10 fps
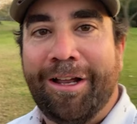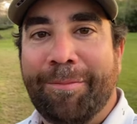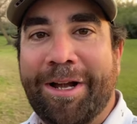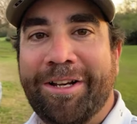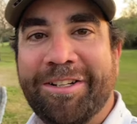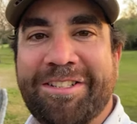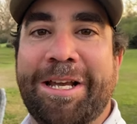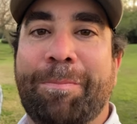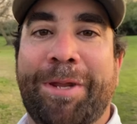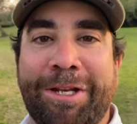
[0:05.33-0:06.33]
I'm out here in
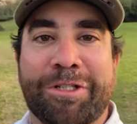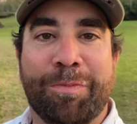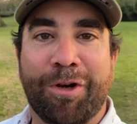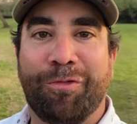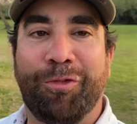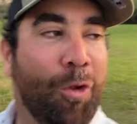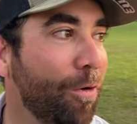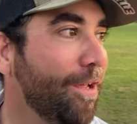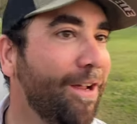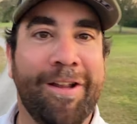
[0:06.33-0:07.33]
St. Petersburg,
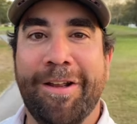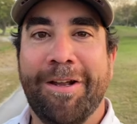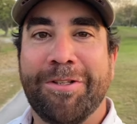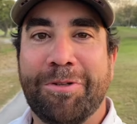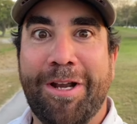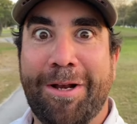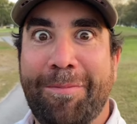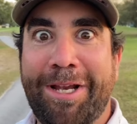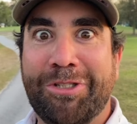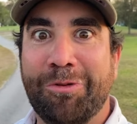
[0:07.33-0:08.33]
Florida. That's right, I'm
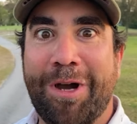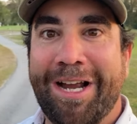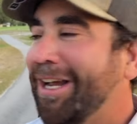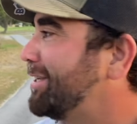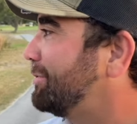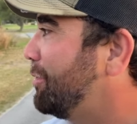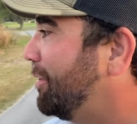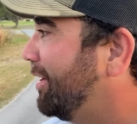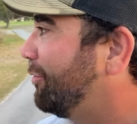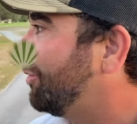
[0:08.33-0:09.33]
nationwide, guys. I'm
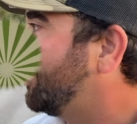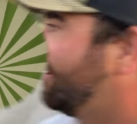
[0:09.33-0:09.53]
going everywhere.